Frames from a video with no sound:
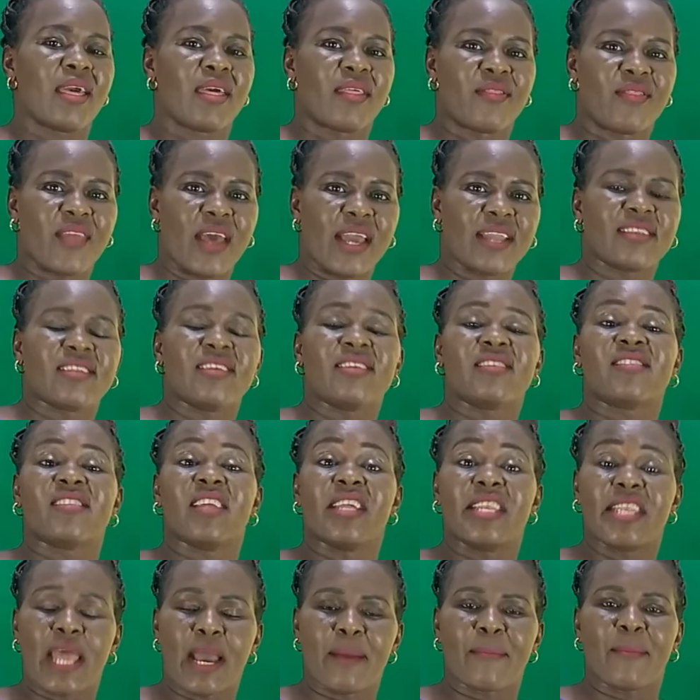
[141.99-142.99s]
That is
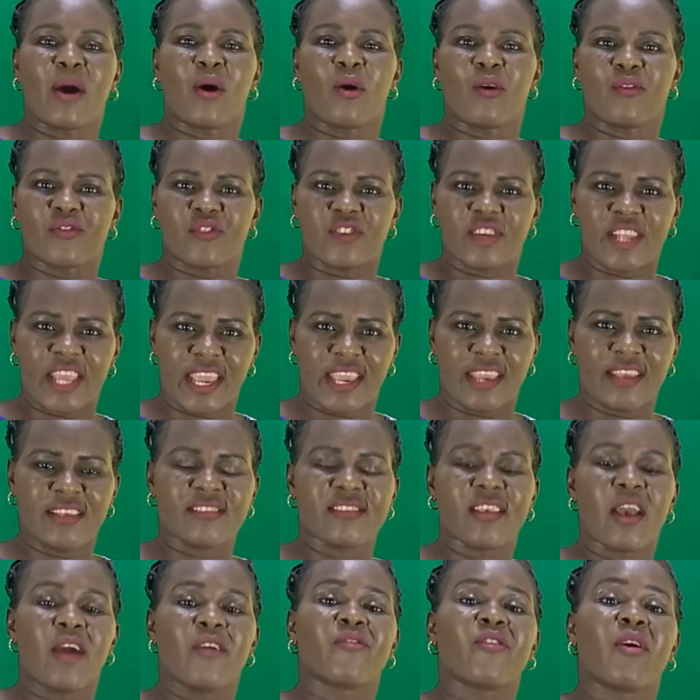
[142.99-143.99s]
the number of
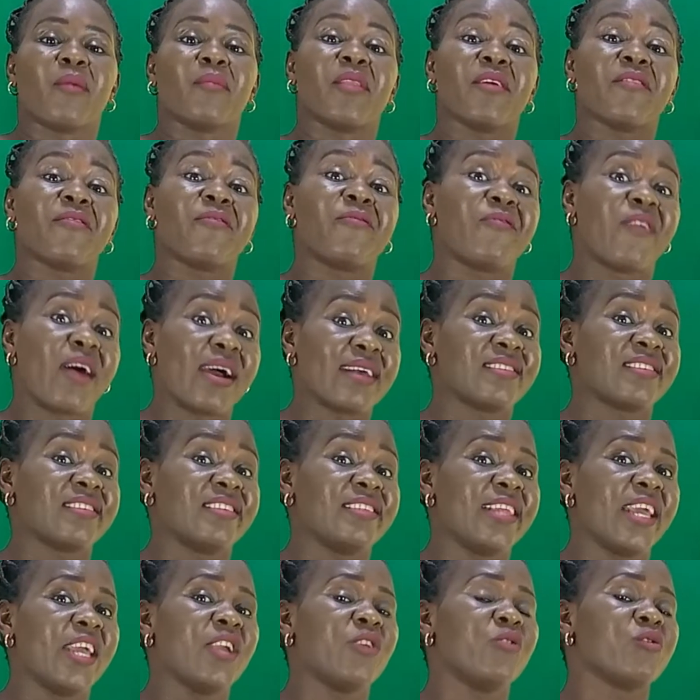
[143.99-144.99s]
days from the
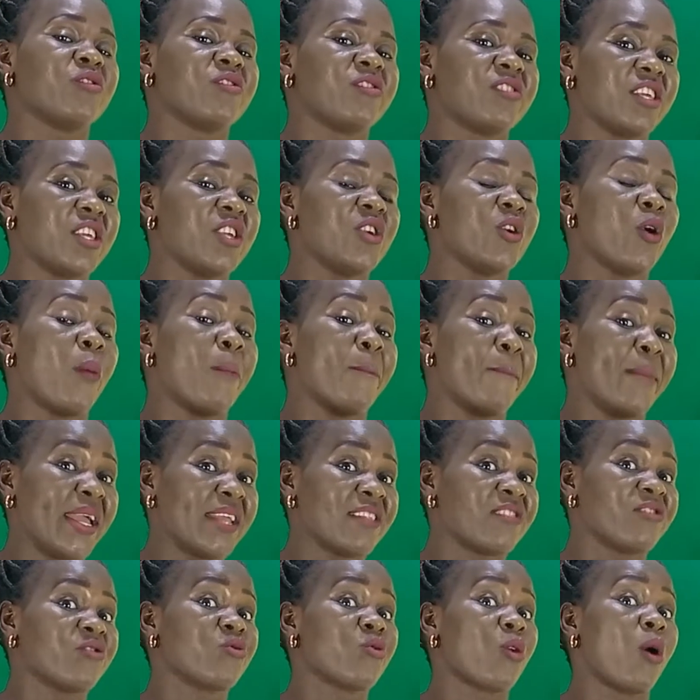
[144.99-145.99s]
first day you see your
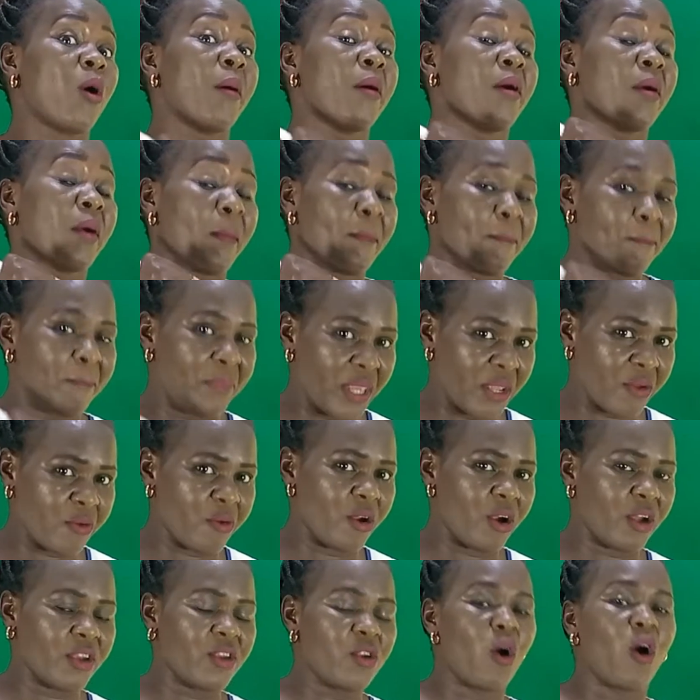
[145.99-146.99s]
menstrual
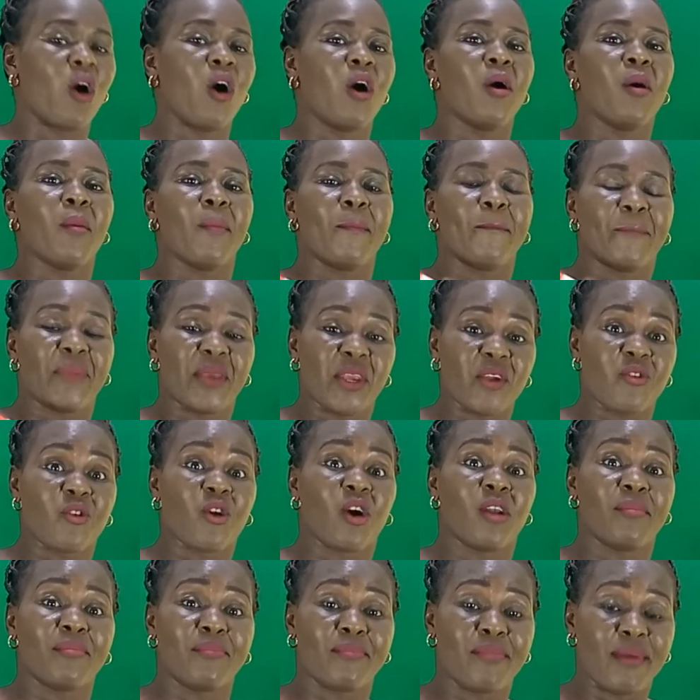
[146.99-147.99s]
period or
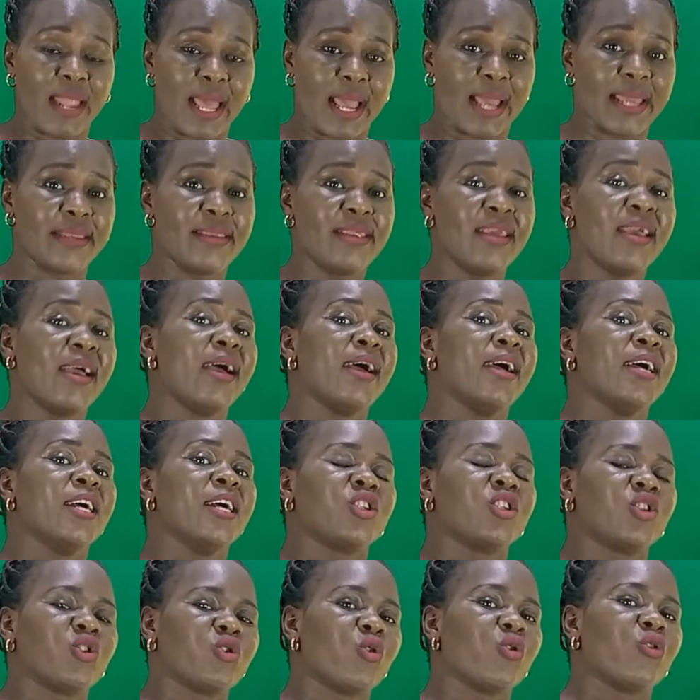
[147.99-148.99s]
period blood
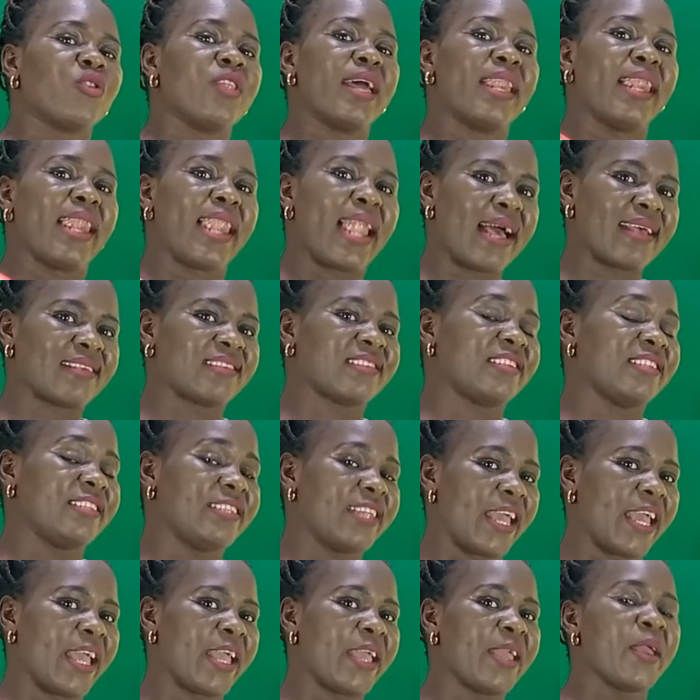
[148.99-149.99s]
to the last
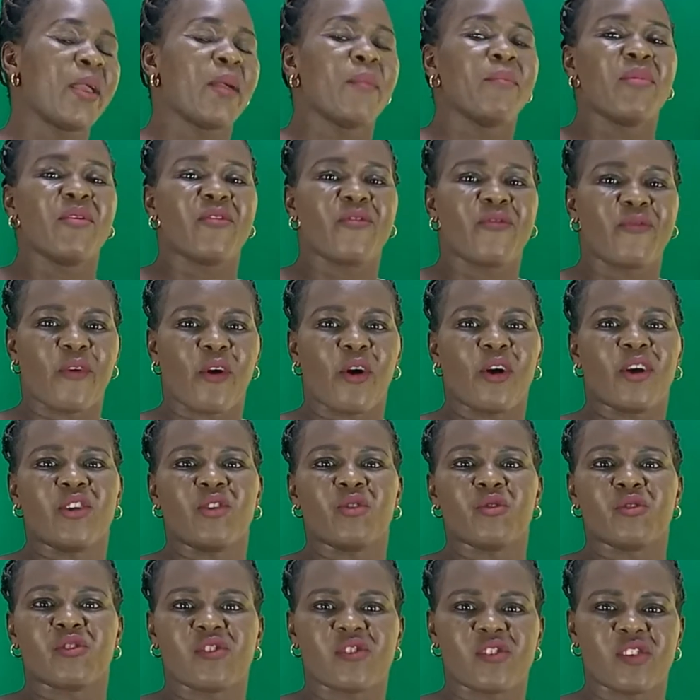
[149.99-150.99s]
day before
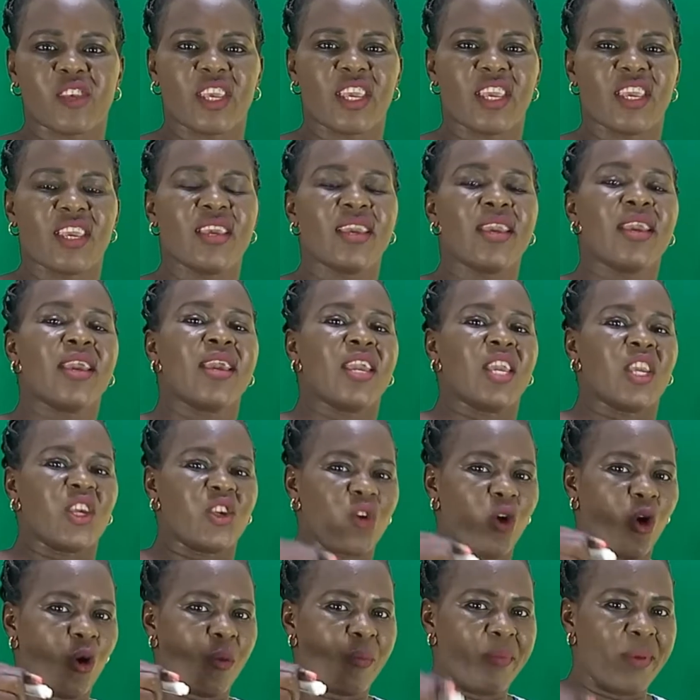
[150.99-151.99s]
you see
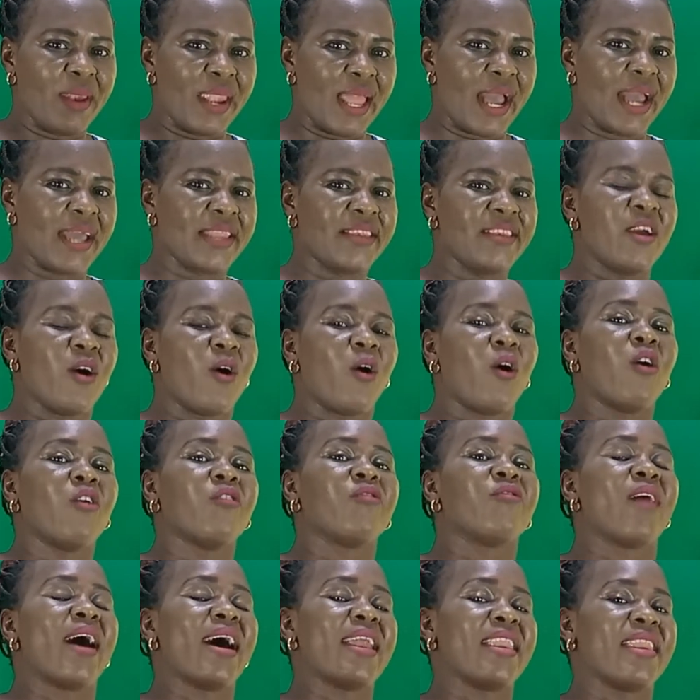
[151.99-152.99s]
your blood
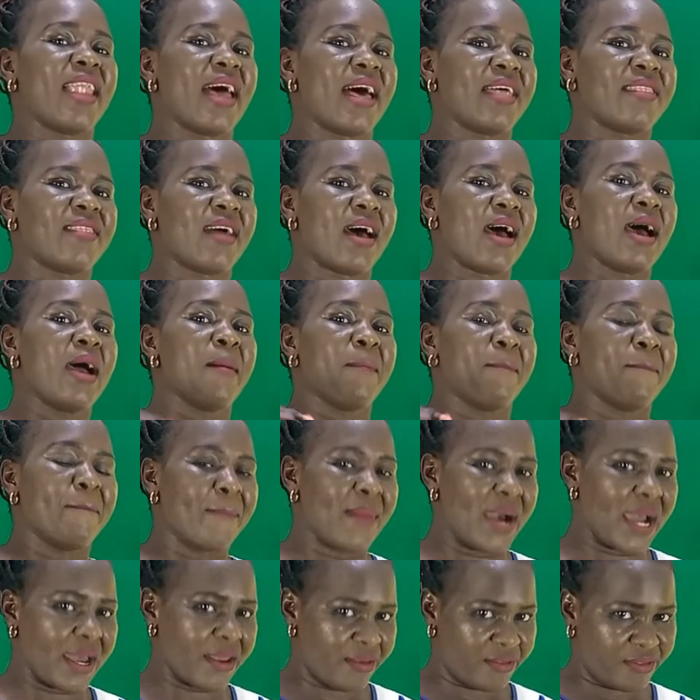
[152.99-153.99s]
of another
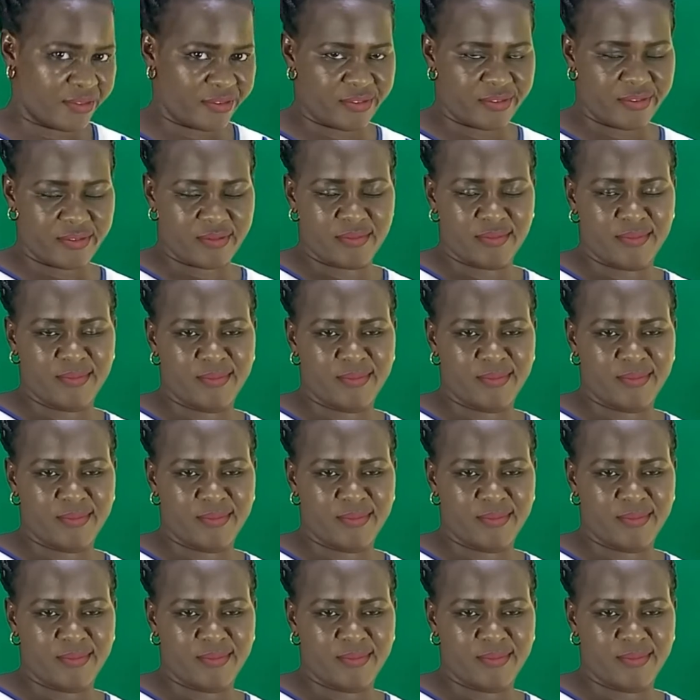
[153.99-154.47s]
month.